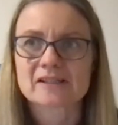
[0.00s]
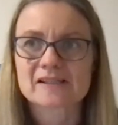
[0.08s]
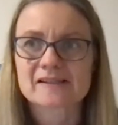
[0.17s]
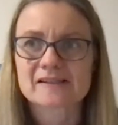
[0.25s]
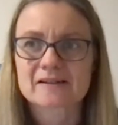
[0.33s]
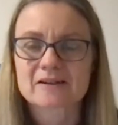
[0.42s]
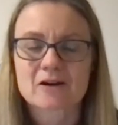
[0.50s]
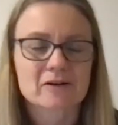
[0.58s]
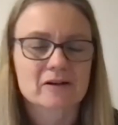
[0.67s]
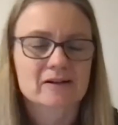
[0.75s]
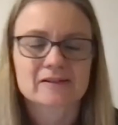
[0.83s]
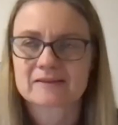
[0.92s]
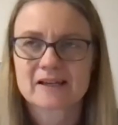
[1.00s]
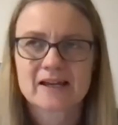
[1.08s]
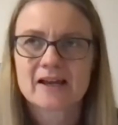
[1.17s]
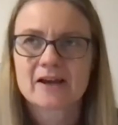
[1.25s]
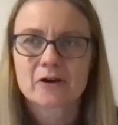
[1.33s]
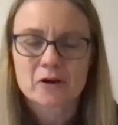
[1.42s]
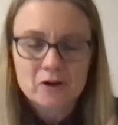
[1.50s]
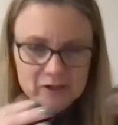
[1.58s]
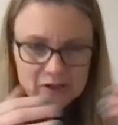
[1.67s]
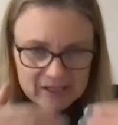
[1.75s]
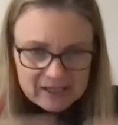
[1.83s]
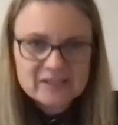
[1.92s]
Just
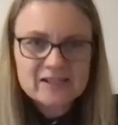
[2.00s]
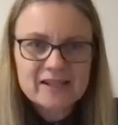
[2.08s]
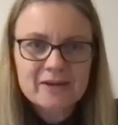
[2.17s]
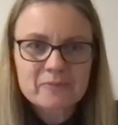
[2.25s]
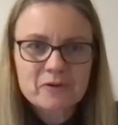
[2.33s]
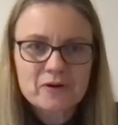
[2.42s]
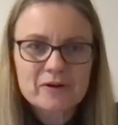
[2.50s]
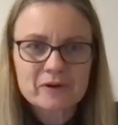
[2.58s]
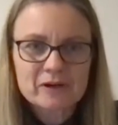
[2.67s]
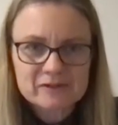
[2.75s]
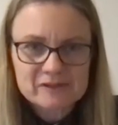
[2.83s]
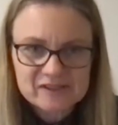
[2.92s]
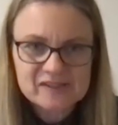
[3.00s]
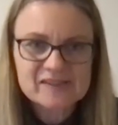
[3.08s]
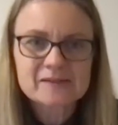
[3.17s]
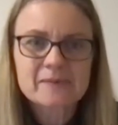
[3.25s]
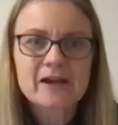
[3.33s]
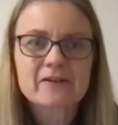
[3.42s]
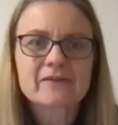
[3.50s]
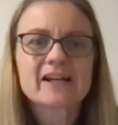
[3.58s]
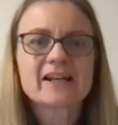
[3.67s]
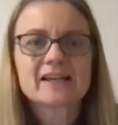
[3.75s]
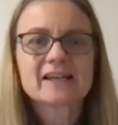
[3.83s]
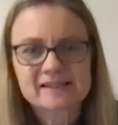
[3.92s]
you get to that point where it was just about
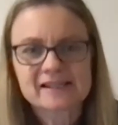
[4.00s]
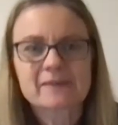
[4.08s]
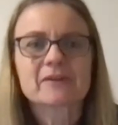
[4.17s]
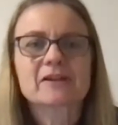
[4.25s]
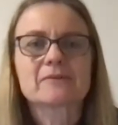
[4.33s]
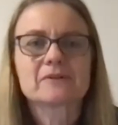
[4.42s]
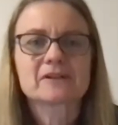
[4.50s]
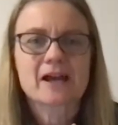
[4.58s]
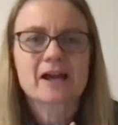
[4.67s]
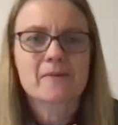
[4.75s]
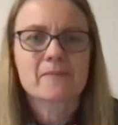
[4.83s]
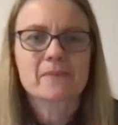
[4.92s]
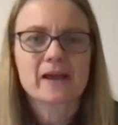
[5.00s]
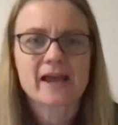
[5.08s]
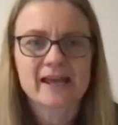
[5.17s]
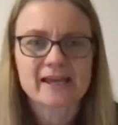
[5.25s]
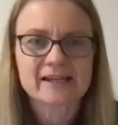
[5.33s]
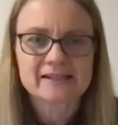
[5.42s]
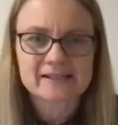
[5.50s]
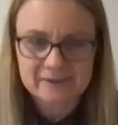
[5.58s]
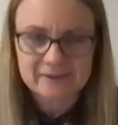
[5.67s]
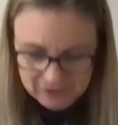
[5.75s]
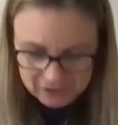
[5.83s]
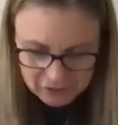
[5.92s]
ready and something would come and
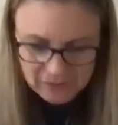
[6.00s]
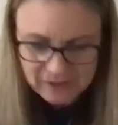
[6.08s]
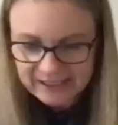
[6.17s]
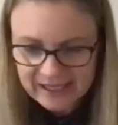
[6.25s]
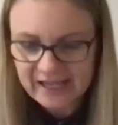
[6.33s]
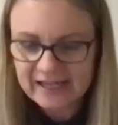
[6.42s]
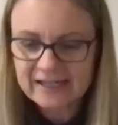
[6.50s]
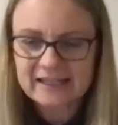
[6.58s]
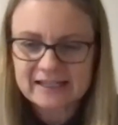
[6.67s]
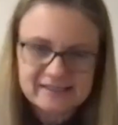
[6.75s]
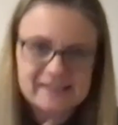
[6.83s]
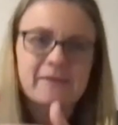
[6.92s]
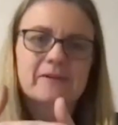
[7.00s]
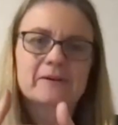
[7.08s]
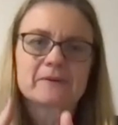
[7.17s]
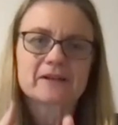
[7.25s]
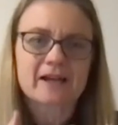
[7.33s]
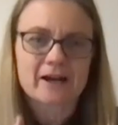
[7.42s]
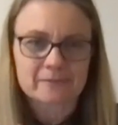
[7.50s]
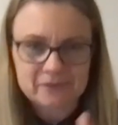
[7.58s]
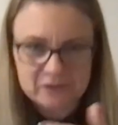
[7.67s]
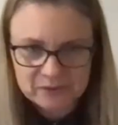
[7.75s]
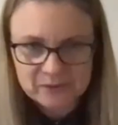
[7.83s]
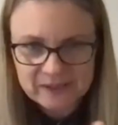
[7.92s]
we'd do it again, and then something would come
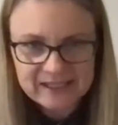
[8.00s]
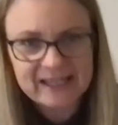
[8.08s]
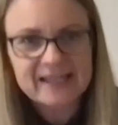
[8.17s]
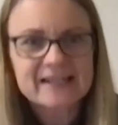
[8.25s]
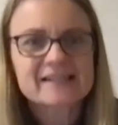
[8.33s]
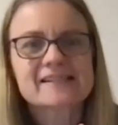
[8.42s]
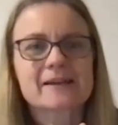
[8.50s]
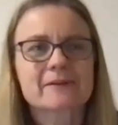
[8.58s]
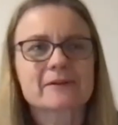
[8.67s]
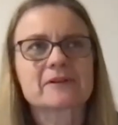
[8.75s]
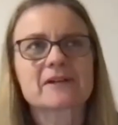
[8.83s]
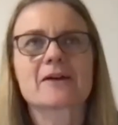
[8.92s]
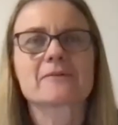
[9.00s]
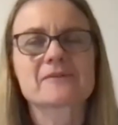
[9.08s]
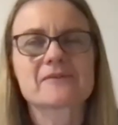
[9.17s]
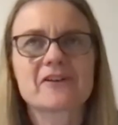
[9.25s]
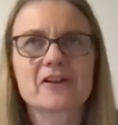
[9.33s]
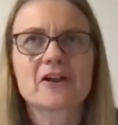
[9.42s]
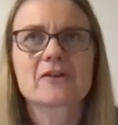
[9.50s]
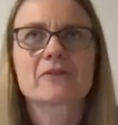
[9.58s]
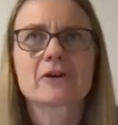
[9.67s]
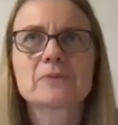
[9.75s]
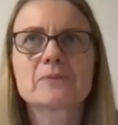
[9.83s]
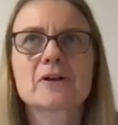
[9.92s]
and do it again and something would come. And it felt like
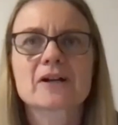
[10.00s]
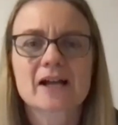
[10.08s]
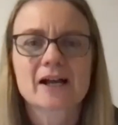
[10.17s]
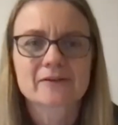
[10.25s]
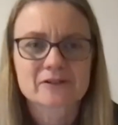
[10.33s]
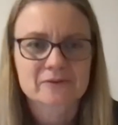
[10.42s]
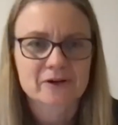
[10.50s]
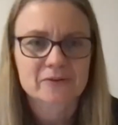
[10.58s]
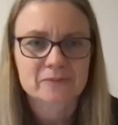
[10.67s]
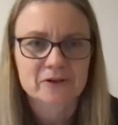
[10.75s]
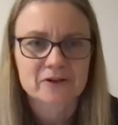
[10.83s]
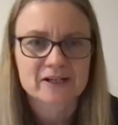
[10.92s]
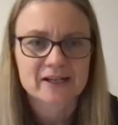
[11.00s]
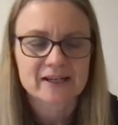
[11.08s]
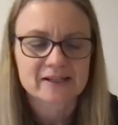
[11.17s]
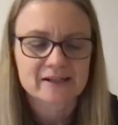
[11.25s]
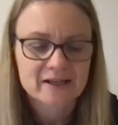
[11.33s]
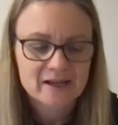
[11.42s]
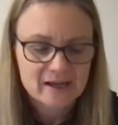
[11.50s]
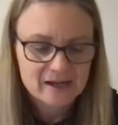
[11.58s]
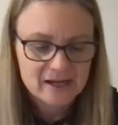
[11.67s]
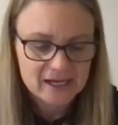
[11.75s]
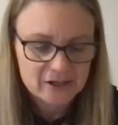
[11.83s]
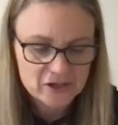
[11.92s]
roadblock after roadblock. And
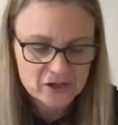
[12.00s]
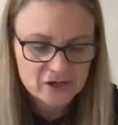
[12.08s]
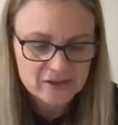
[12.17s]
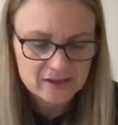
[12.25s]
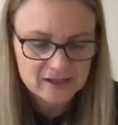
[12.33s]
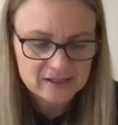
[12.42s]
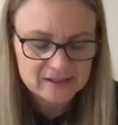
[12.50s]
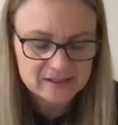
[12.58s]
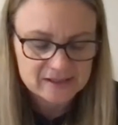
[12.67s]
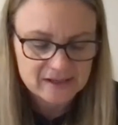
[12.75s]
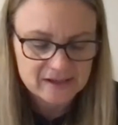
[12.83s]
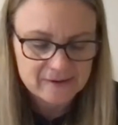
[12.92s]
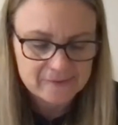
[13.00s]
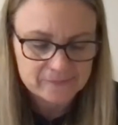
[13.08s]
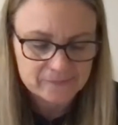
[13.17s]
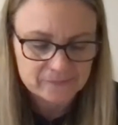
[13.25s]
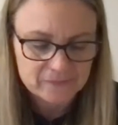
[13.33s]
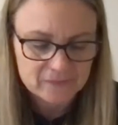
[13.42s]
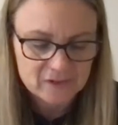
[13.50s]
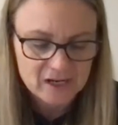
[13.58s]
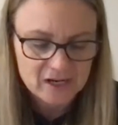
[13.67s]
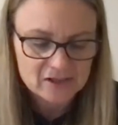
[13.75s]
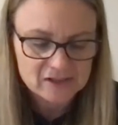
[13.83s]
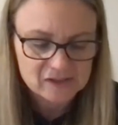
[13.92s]
I know that,
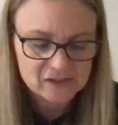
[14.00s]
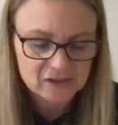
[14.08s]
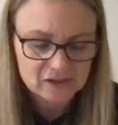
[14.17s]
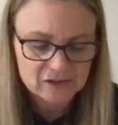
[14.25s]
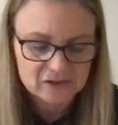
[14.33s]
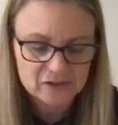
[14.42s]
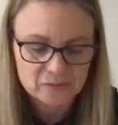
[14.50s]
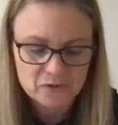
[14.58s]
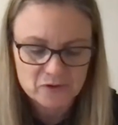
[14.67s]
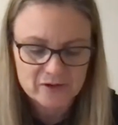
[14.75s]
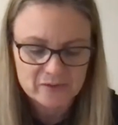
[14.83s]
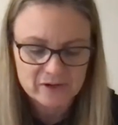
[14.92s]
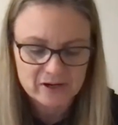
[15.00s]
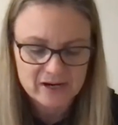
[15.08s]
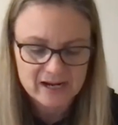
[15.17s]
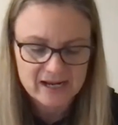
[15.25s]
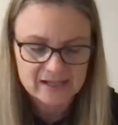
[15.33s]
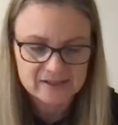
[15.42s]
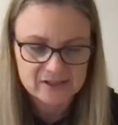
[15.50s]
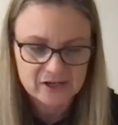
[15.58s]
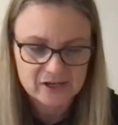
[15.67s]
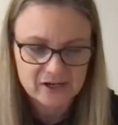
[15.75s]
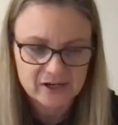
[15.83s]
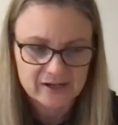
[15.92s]
I certainly got to a point where I had to
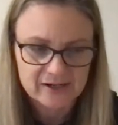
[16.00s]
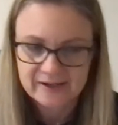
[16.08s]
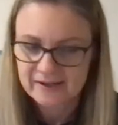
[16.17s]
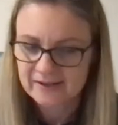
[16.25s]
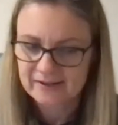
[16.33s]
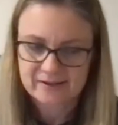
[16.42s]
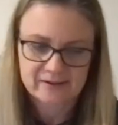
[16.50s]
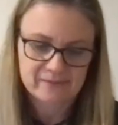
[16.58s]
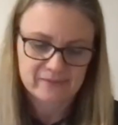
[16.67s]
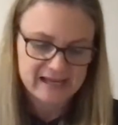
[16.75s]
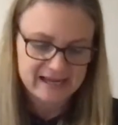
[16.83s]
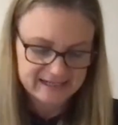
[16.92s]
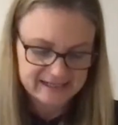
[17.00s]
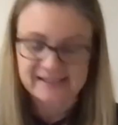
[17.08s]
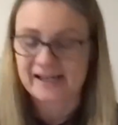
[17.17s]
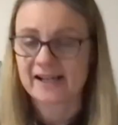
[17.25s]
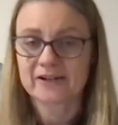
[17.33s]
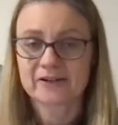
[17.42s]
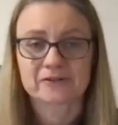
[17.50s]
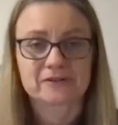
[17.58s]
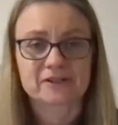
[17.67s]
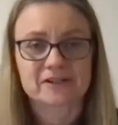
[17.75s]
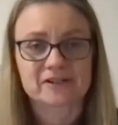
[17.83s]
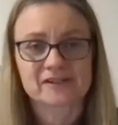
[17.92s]
go, I'm laying it down,
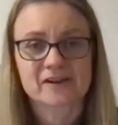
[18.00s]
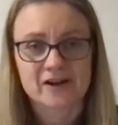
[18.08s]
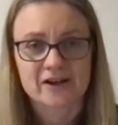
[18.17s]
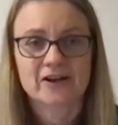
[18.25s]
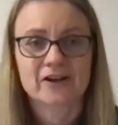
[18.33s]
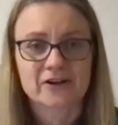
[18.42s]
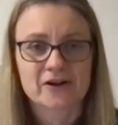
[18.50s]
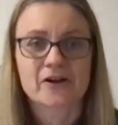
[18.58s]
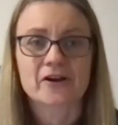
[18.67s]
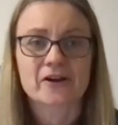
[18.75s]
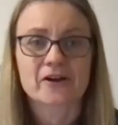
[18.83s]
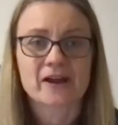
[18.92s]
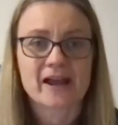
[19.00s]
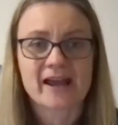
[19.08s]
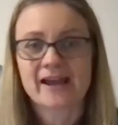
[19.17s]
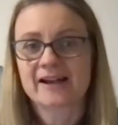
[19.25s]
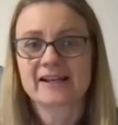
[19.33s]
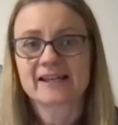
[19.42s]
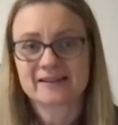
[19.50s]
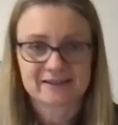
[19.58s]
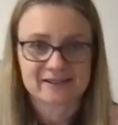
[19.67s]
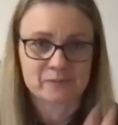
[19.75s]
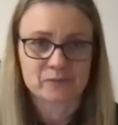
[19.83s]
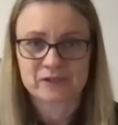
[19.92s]
Lord, because I don't know how to get
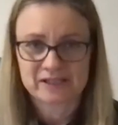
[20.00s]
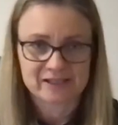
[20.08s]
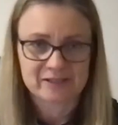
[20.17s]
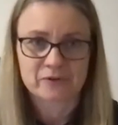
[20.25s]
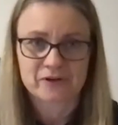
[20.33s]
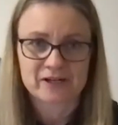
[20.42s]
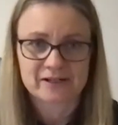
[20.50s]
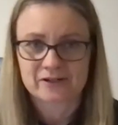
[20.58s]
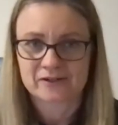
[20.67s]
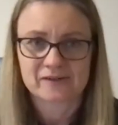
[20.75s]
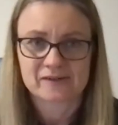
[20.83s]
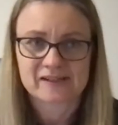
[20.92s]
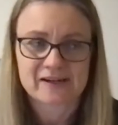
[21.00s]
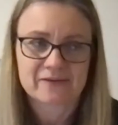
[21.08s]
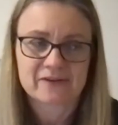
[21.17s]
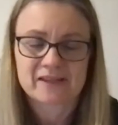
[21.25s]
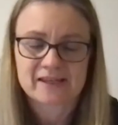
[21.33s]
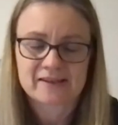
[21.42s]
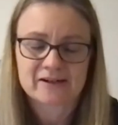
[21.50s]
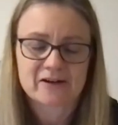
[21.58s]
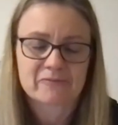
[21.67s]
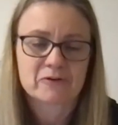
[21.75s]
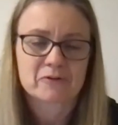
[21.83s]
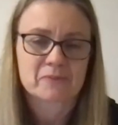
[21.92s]
this book into print, because everything that I
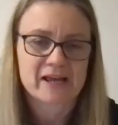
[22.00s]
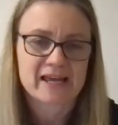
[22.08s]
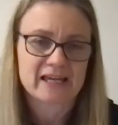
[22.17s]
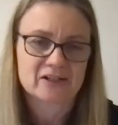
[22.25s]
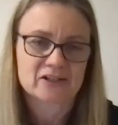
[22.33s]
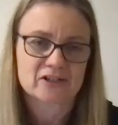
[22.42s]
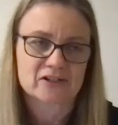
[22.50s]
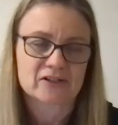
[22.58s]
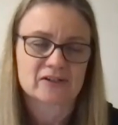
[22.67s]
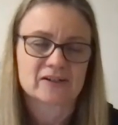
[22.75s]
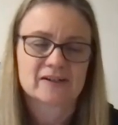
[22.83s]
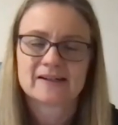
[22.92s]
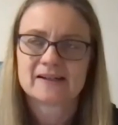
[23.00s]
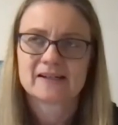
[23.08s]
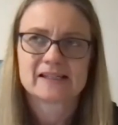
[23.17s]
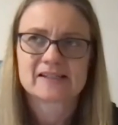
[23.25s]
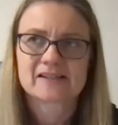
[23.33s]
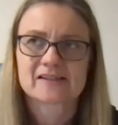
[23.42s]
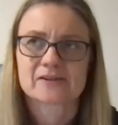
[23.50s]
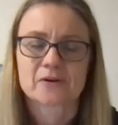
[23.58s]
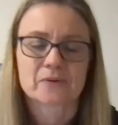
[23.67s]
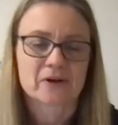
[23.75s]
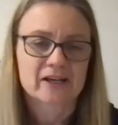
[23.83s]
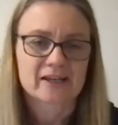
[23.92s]
put my hand to, it's just not
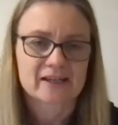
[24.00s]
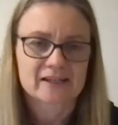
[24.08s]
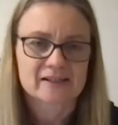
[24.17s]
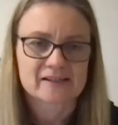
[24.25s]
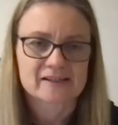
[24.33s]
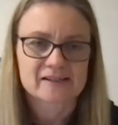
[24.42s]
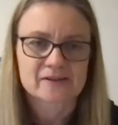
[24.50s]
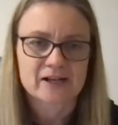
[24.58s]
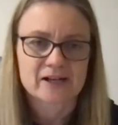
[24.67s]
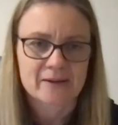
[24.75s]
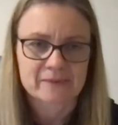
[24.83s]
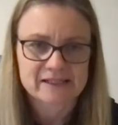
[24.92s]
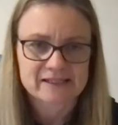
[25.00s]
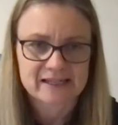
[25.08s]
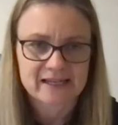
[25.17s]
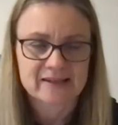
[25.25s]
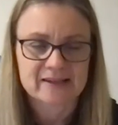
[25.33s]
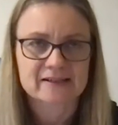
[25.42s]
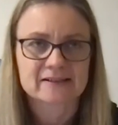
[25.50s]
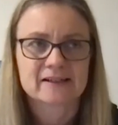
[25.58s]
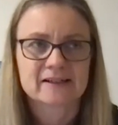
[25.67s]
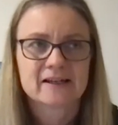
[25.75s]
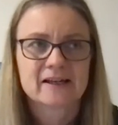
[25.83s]
working. It's just not coming together.